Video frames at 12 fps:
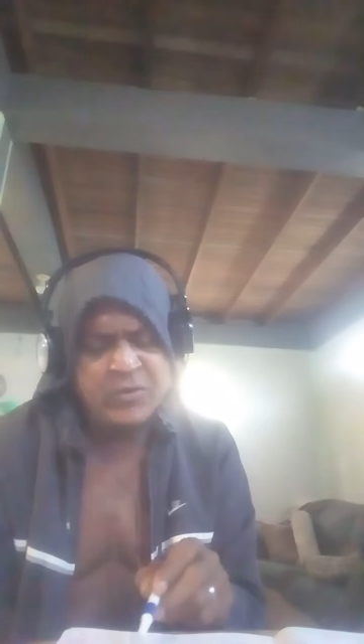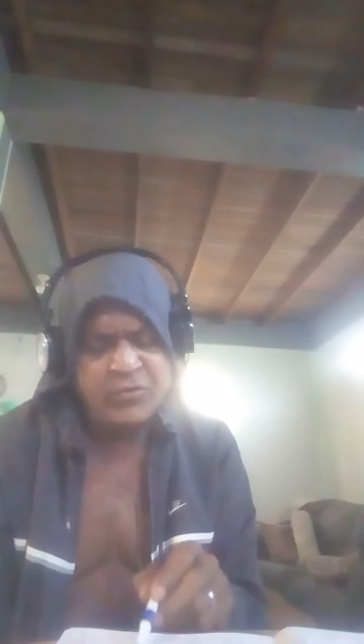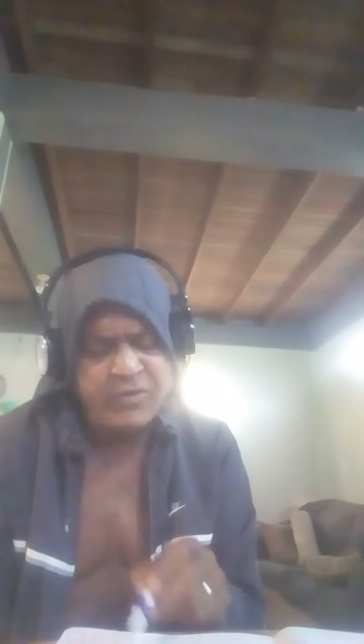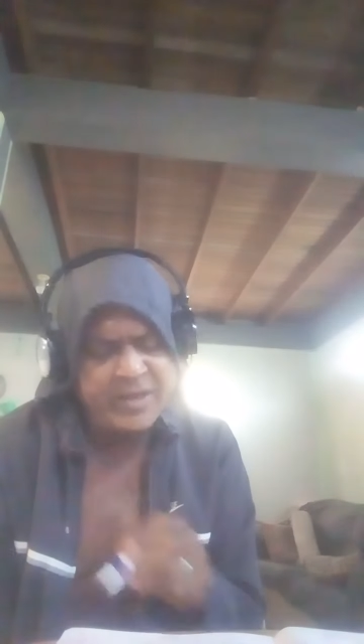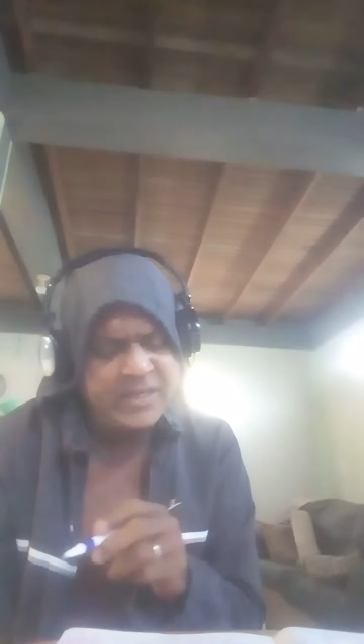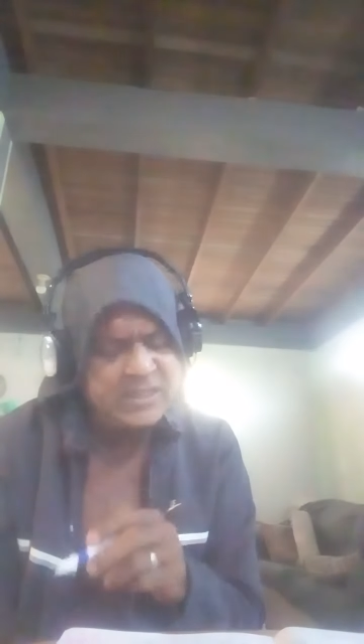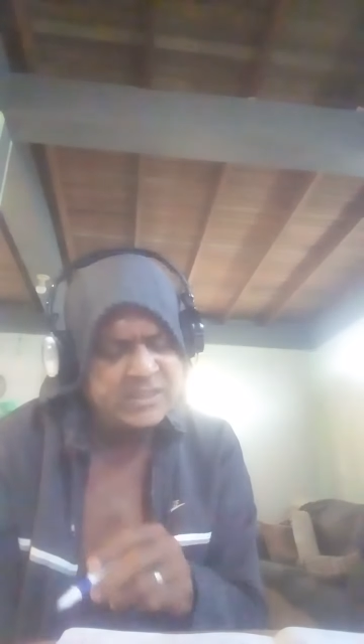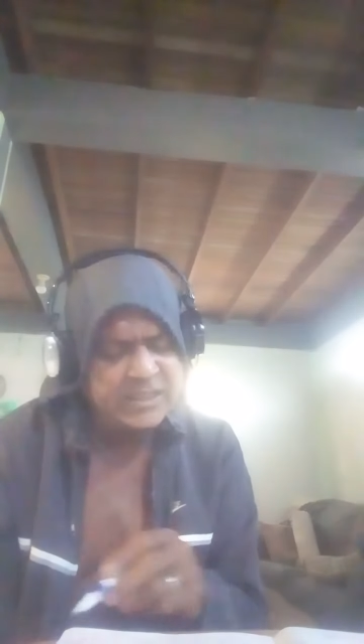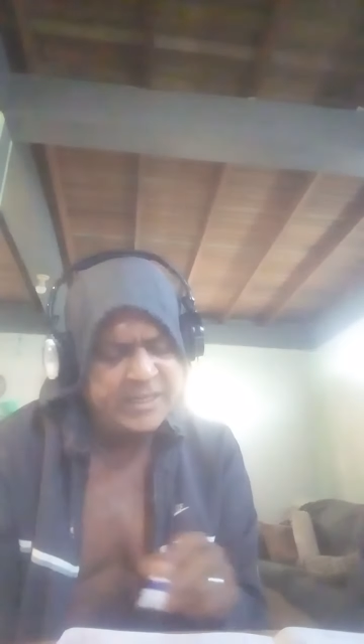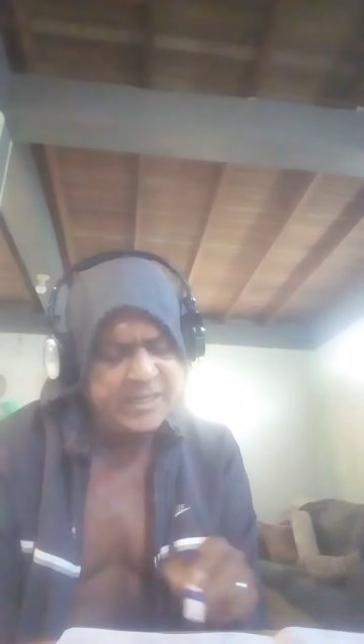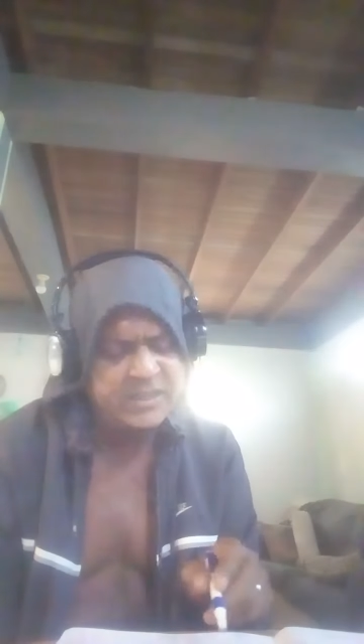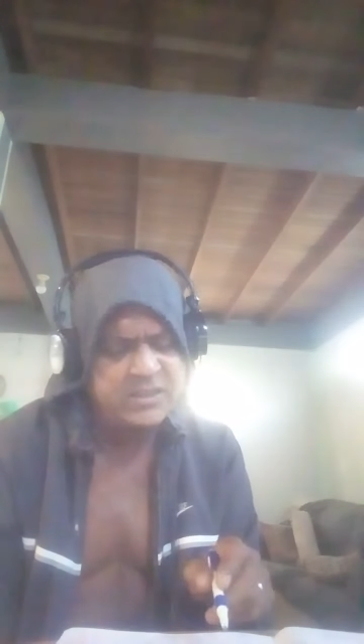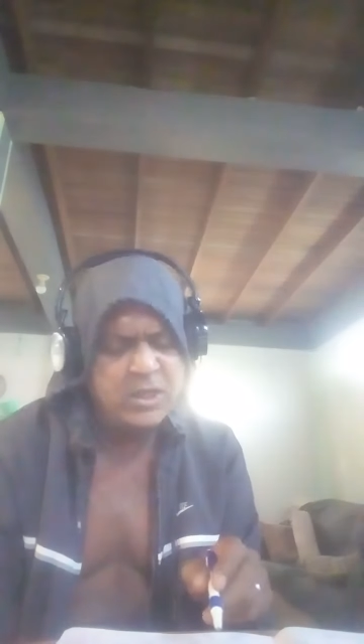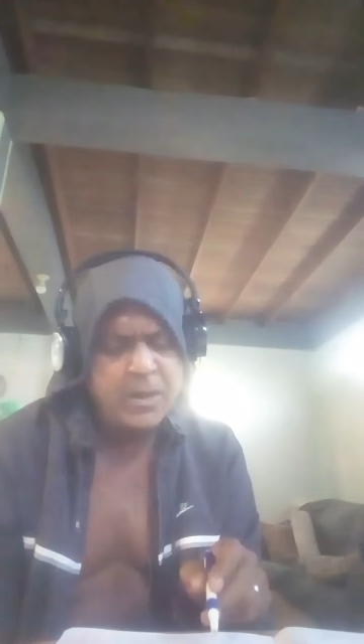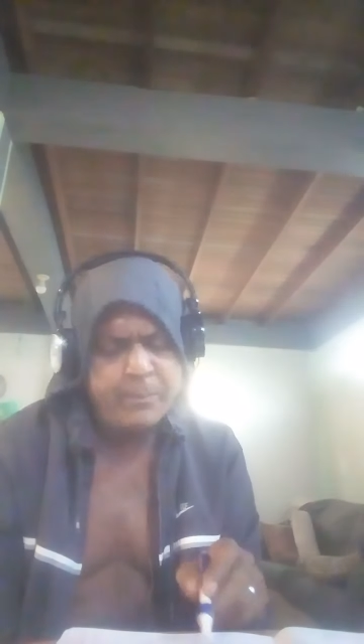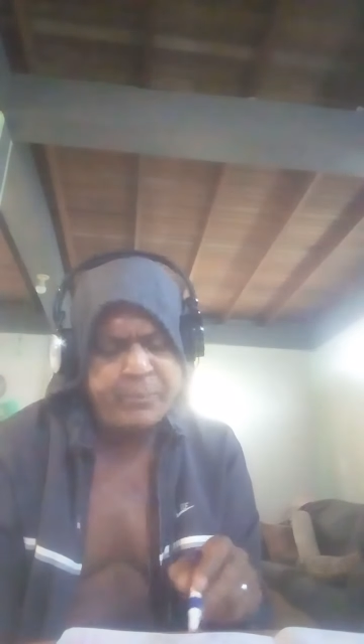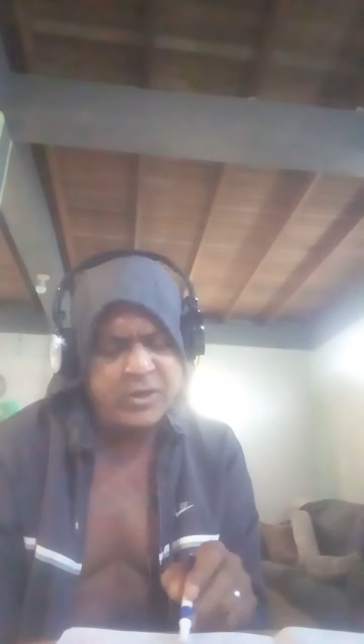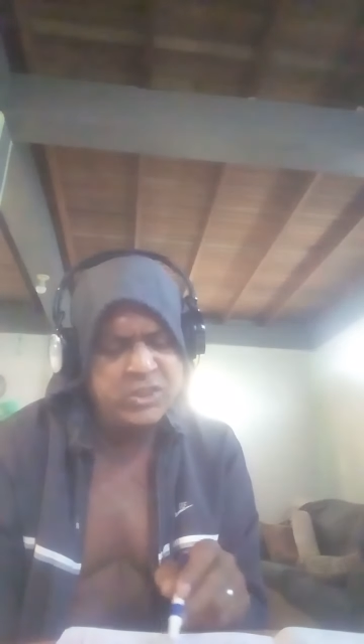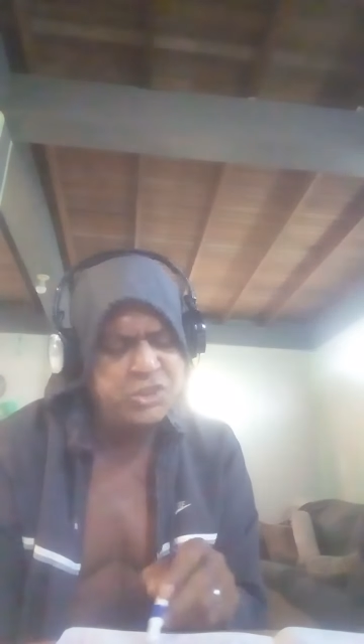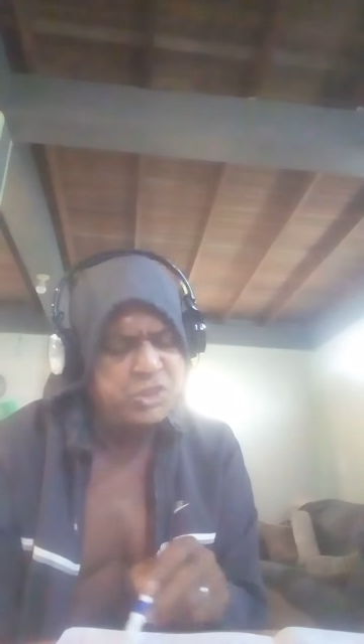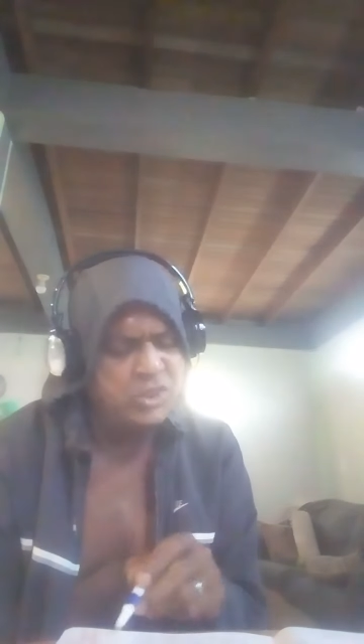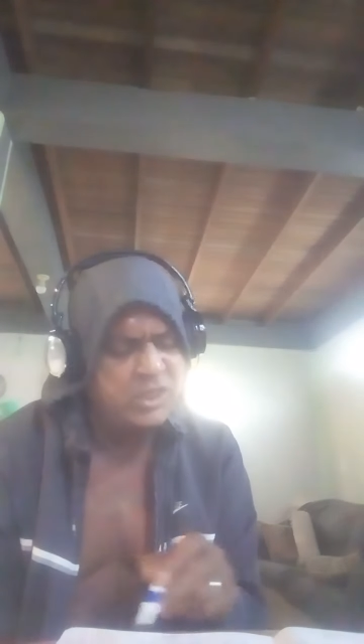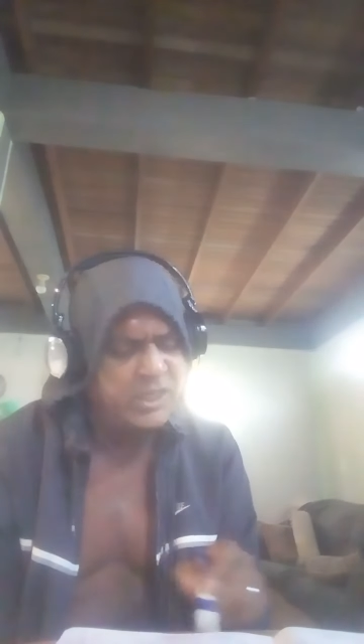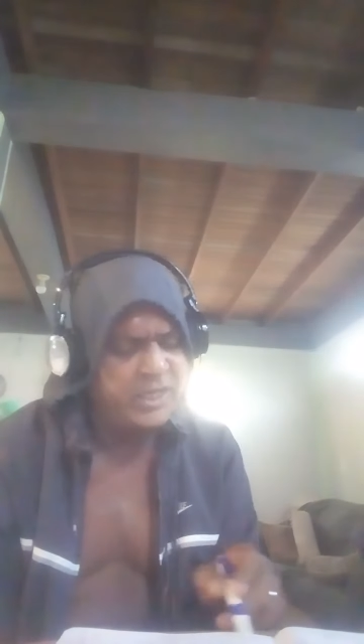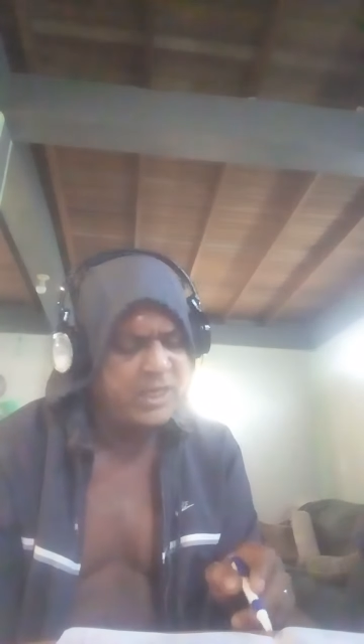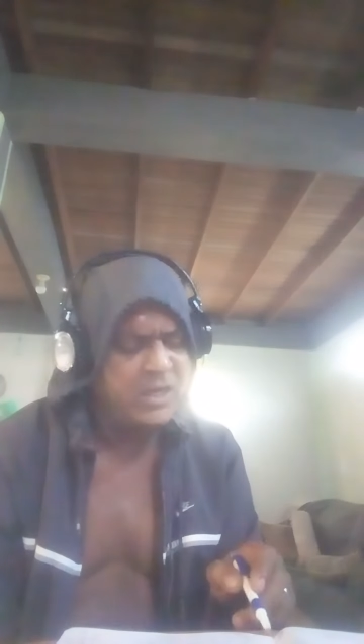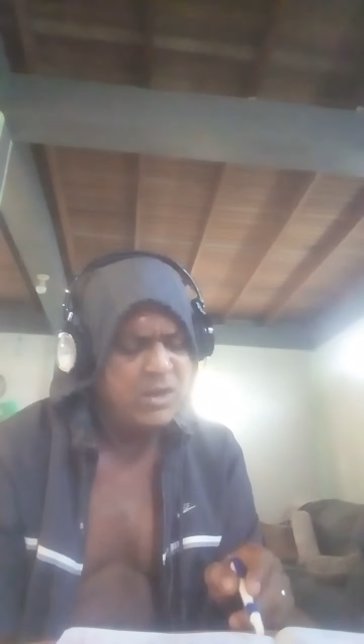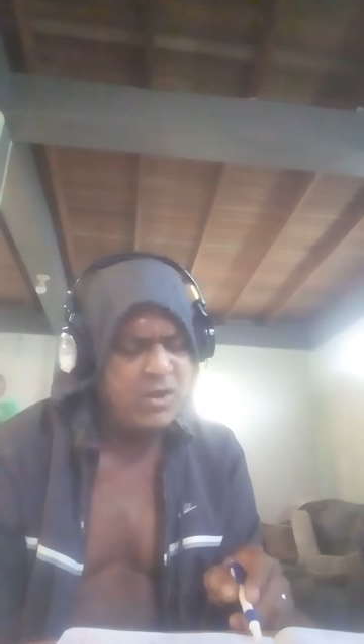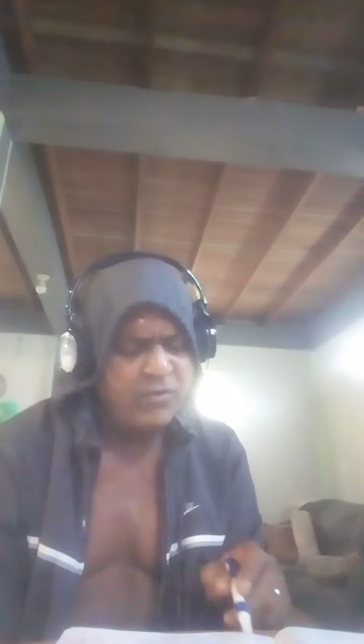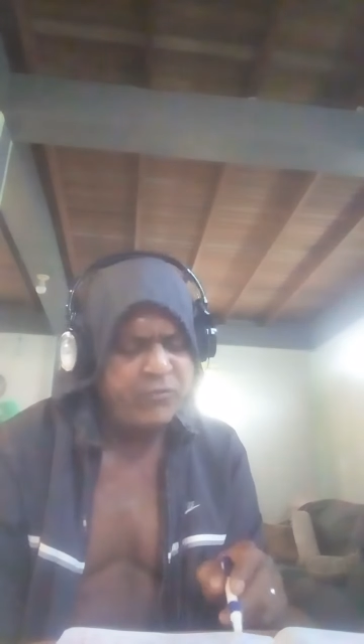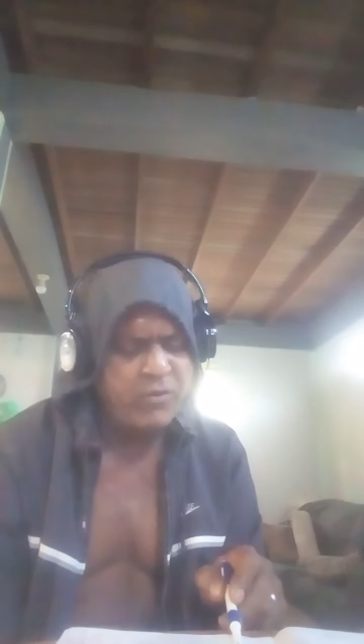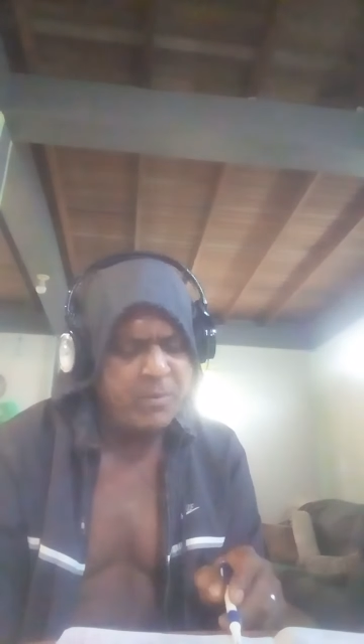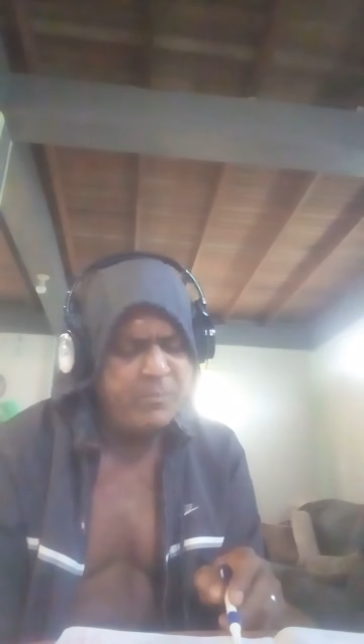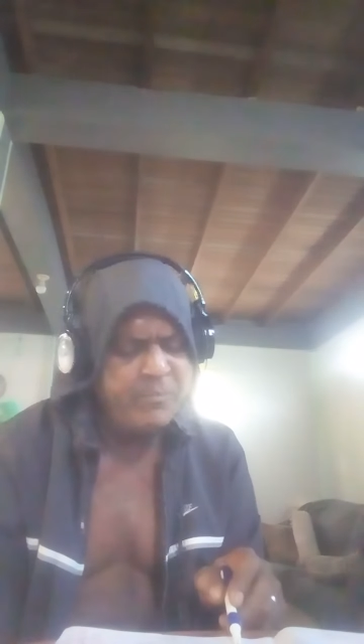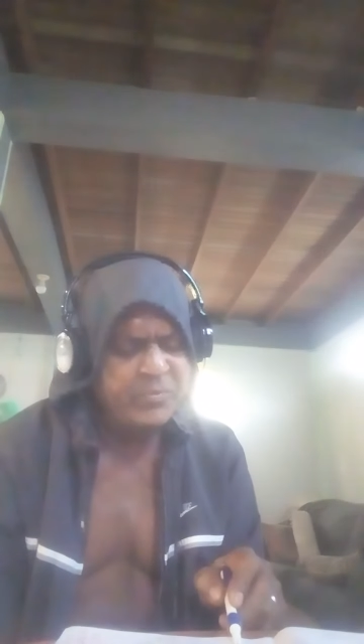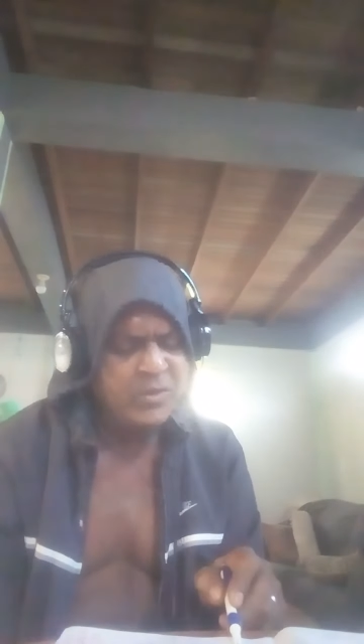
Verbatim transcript: ready to hit, punch or kick from